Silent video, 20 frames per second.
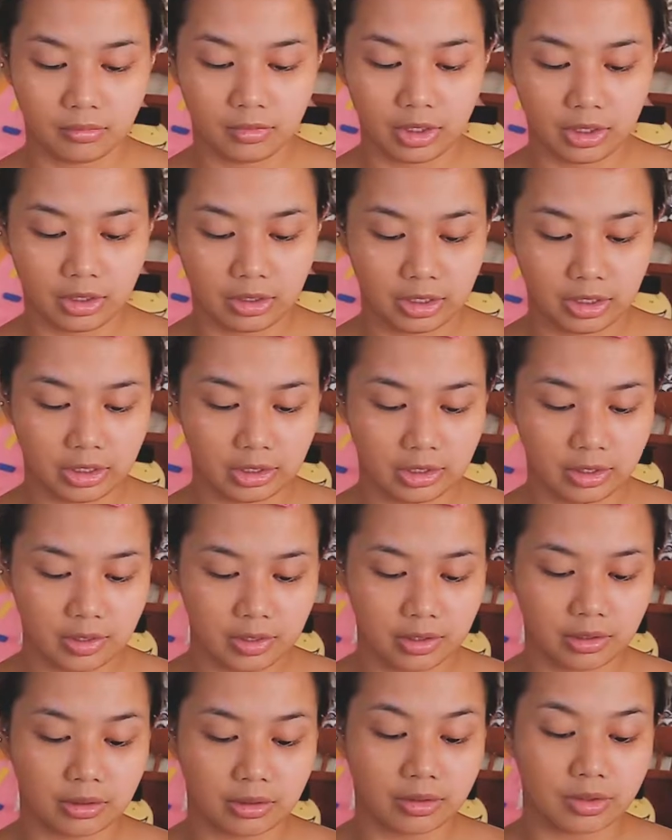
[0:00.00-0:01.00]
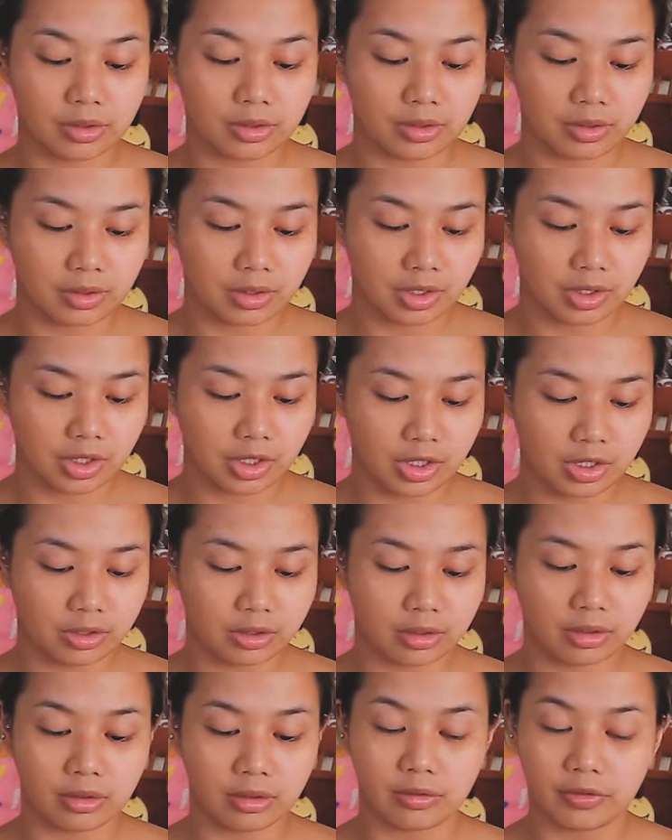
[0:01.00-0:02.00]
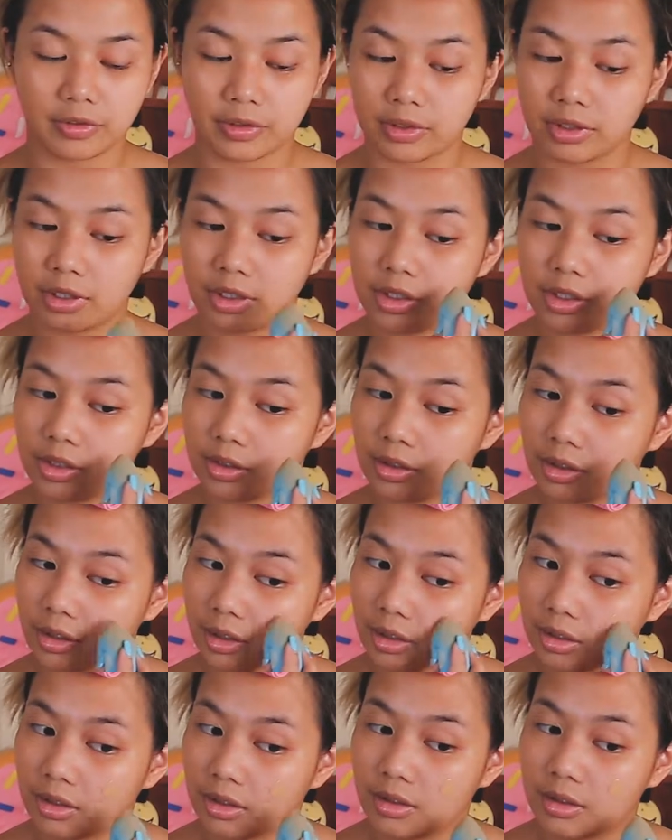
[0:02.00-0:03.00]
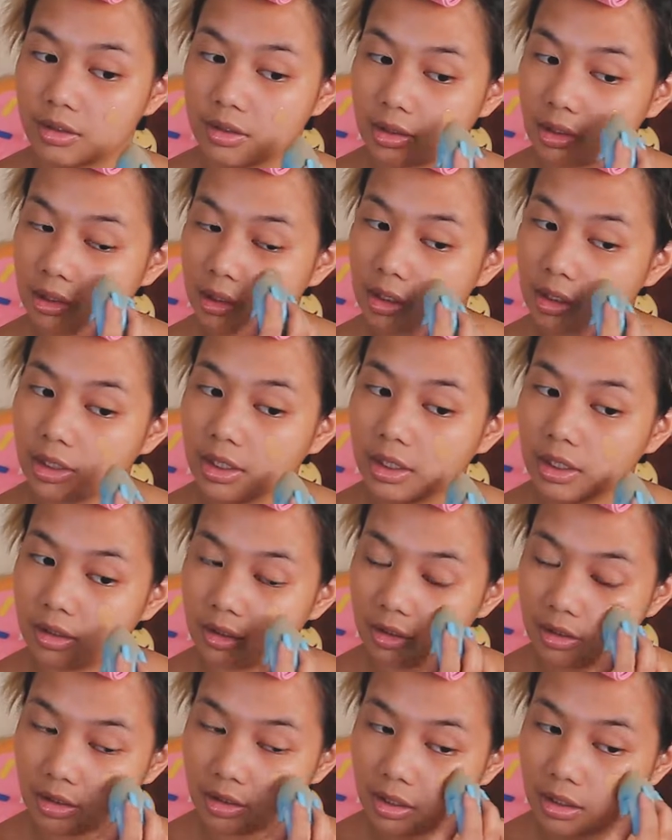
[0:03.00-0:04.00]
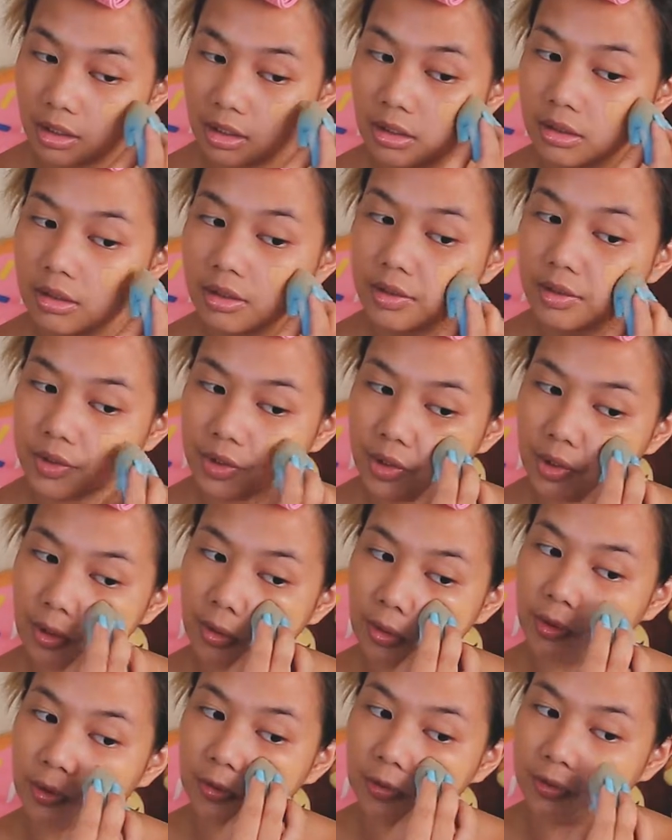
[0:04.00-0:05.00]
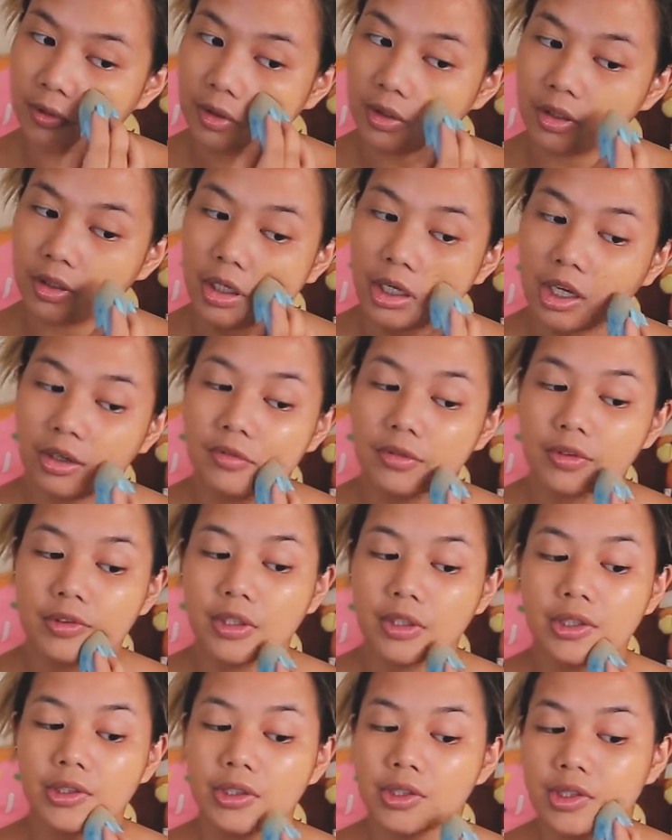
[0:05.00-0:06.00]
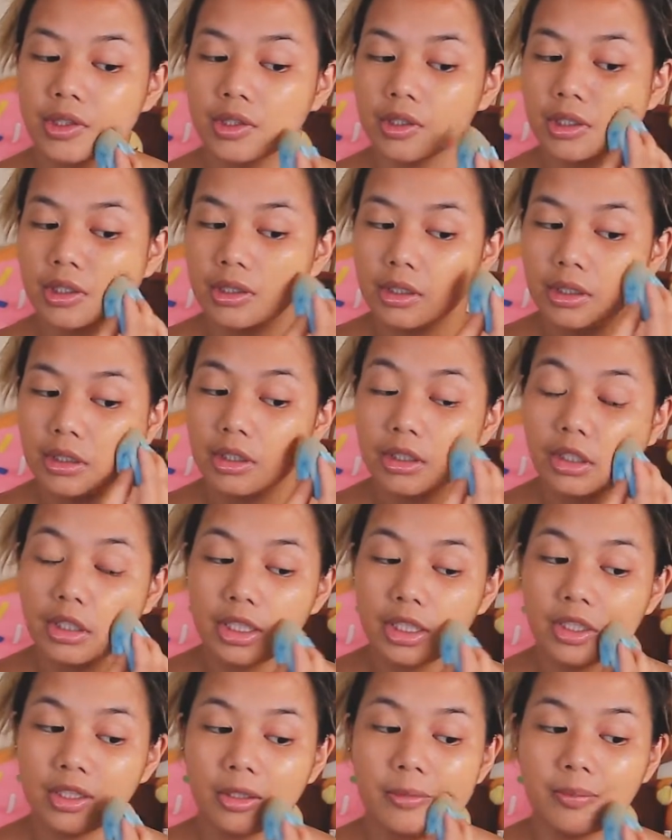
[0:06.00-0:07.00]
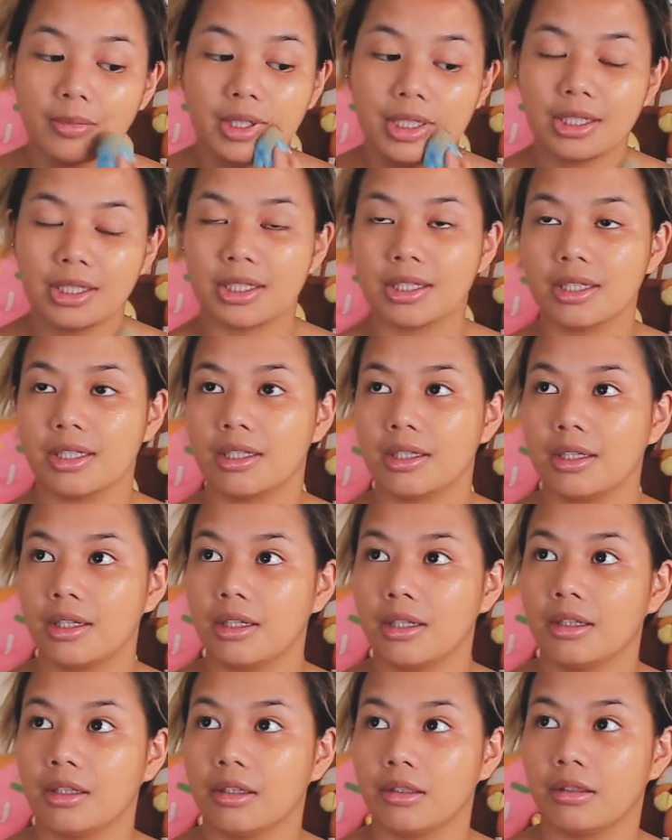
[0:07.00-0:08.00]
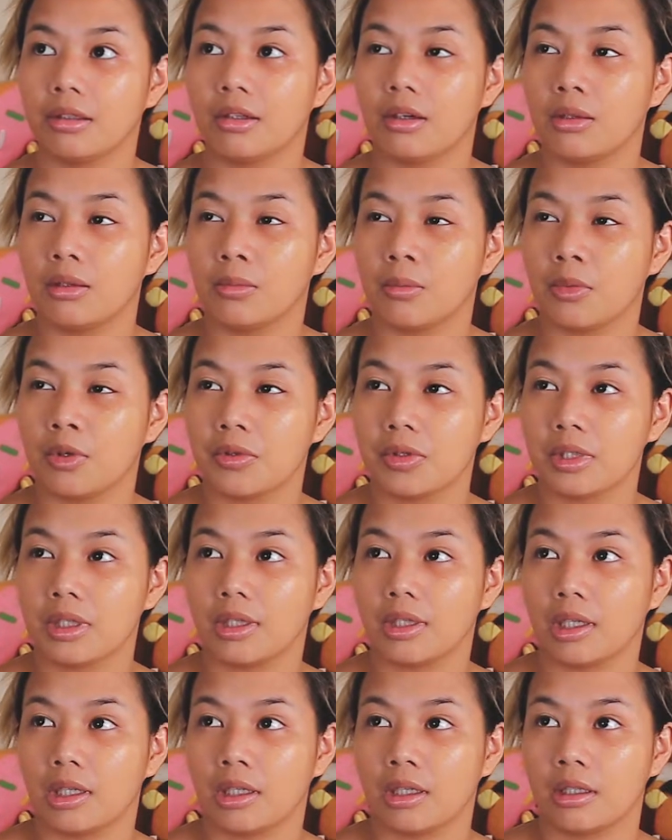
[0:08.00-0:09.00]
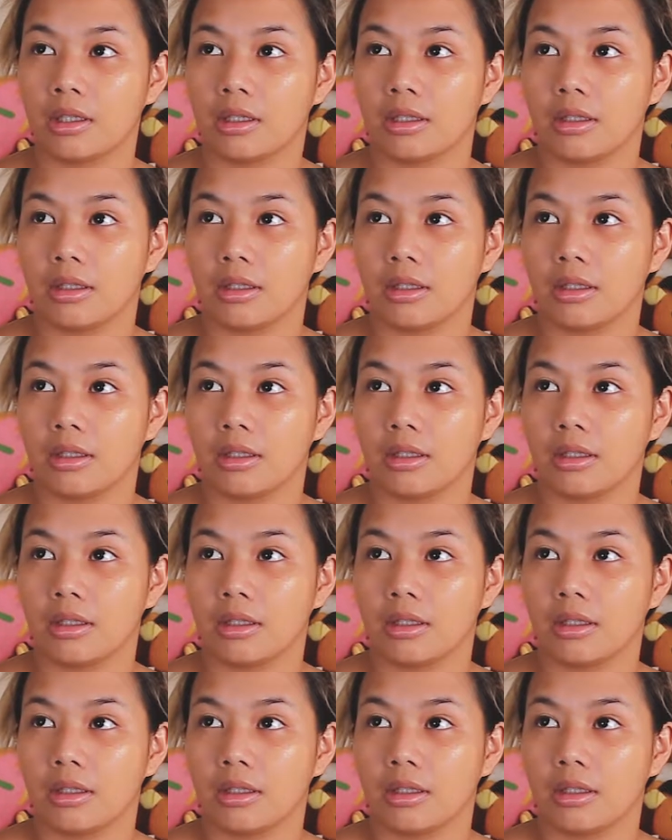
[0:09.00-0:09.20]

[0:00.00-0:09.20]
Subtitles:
I like this NARS Sheer Glow foundation because it's not so full coverage and it makes the skin look almost like